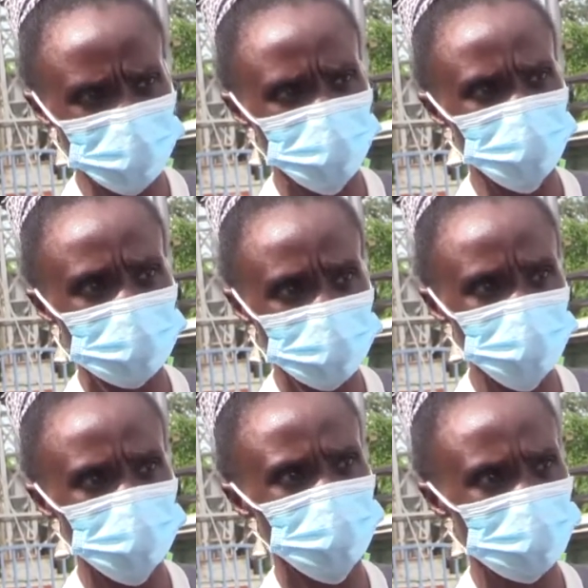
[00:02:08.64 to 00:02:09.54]
we worked
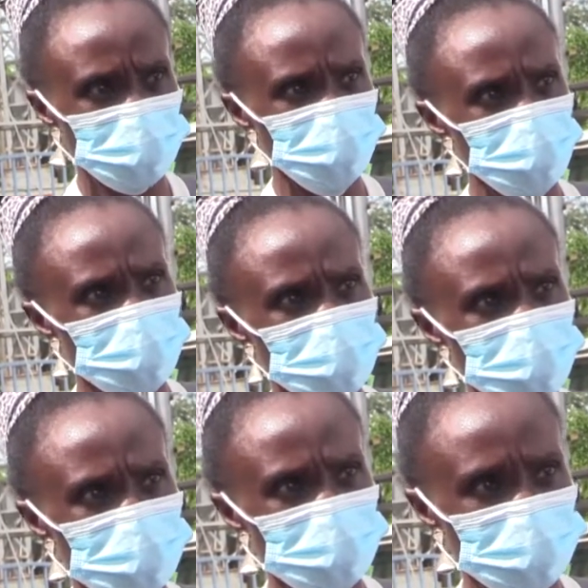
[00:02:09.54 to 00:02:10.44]
so much to make
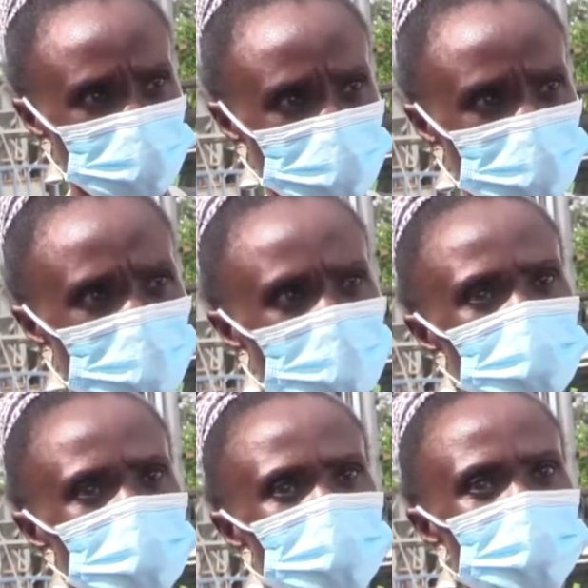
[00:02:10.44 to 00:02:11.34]
sure that we